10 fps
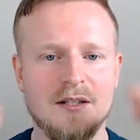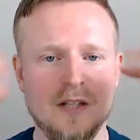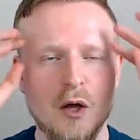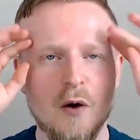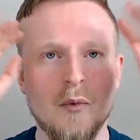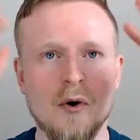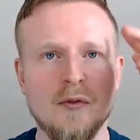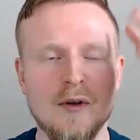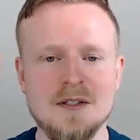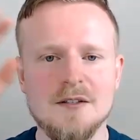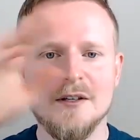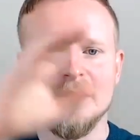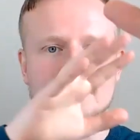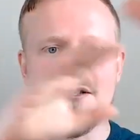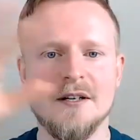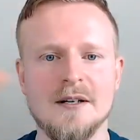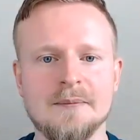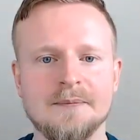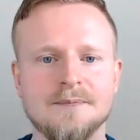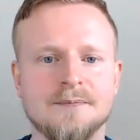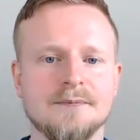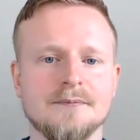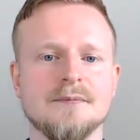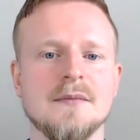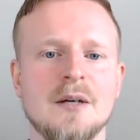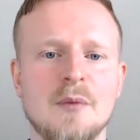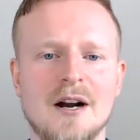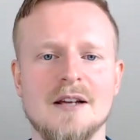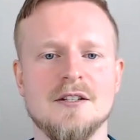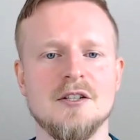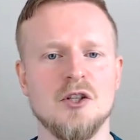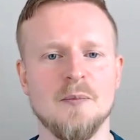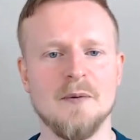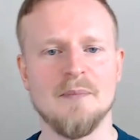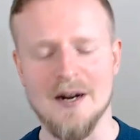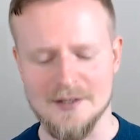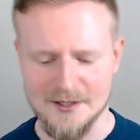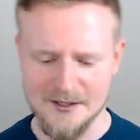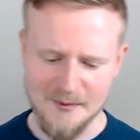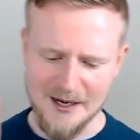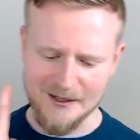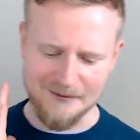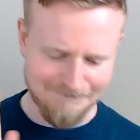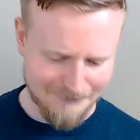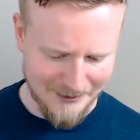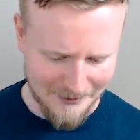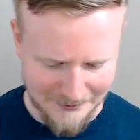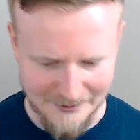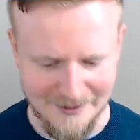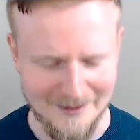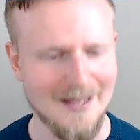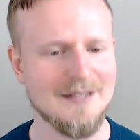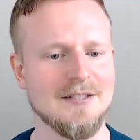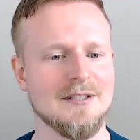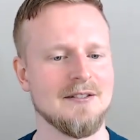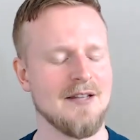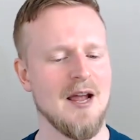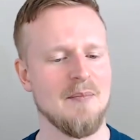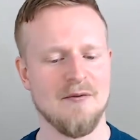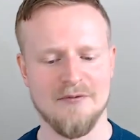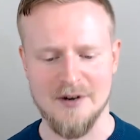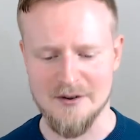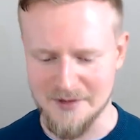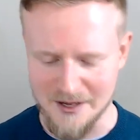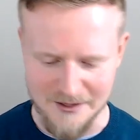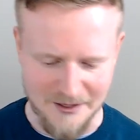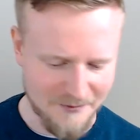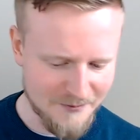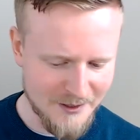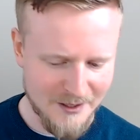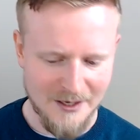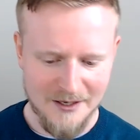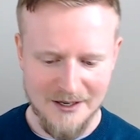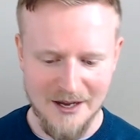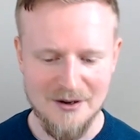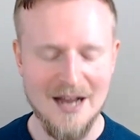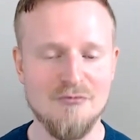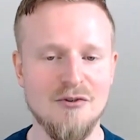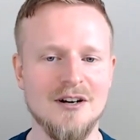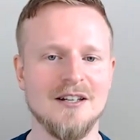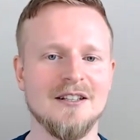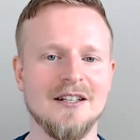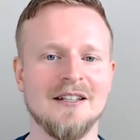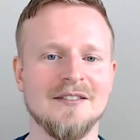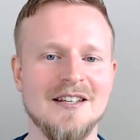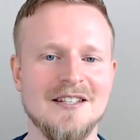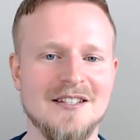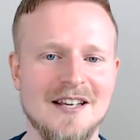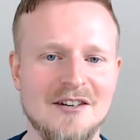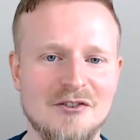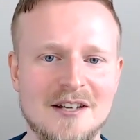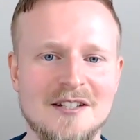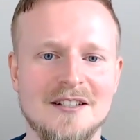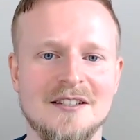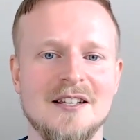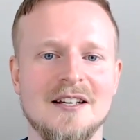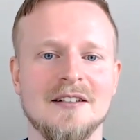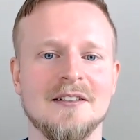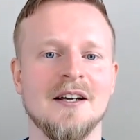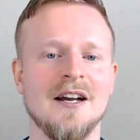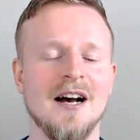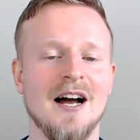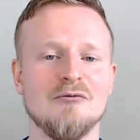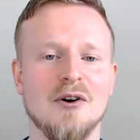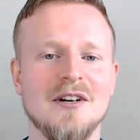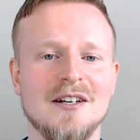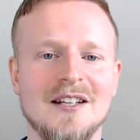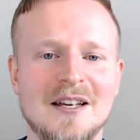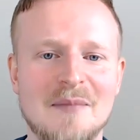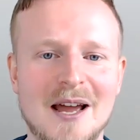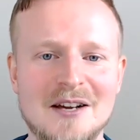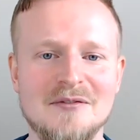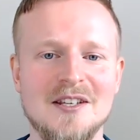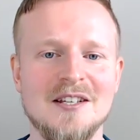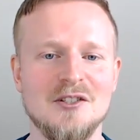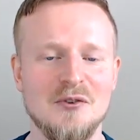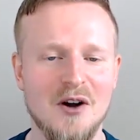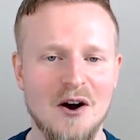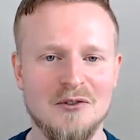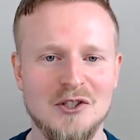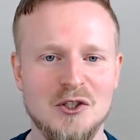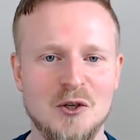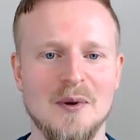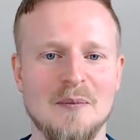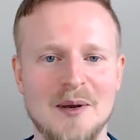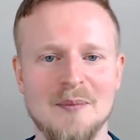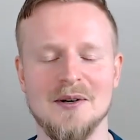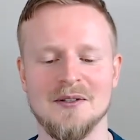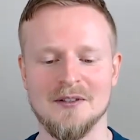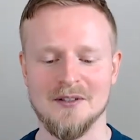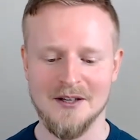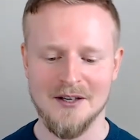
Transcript: has a lot more things to consider. Whereas the stupid person, well, next step in front of the other. Now, ironically, this is the interesting thing. Ironically, many of these so called stupid people,